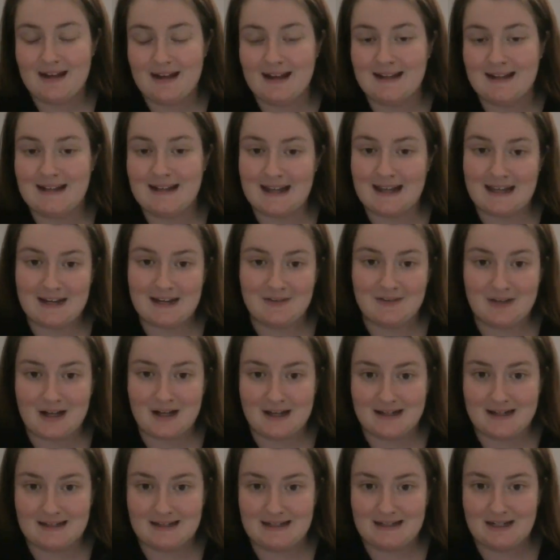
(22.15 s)
a negative
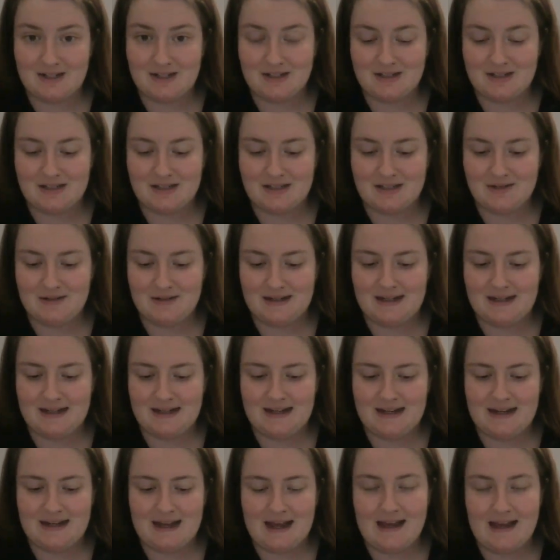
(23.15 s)
connotation to
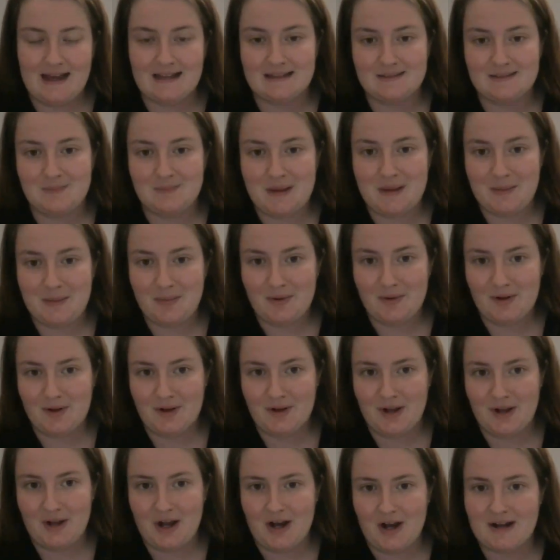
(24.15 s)
it as
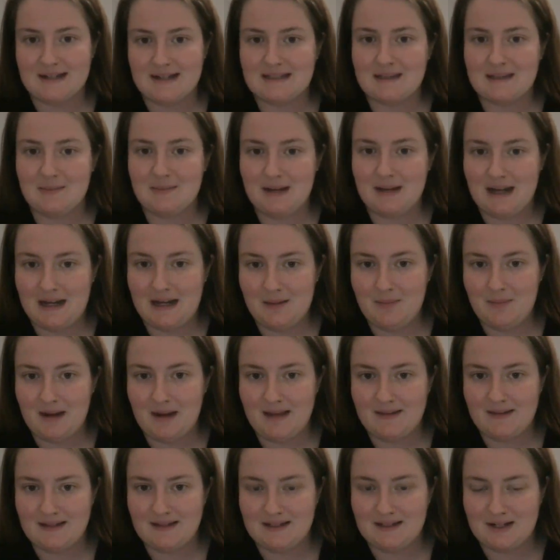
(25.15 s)
people are intimidated
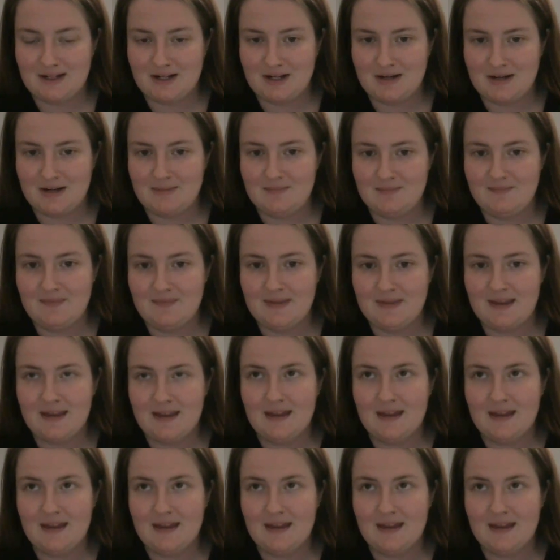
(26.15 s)
by the term,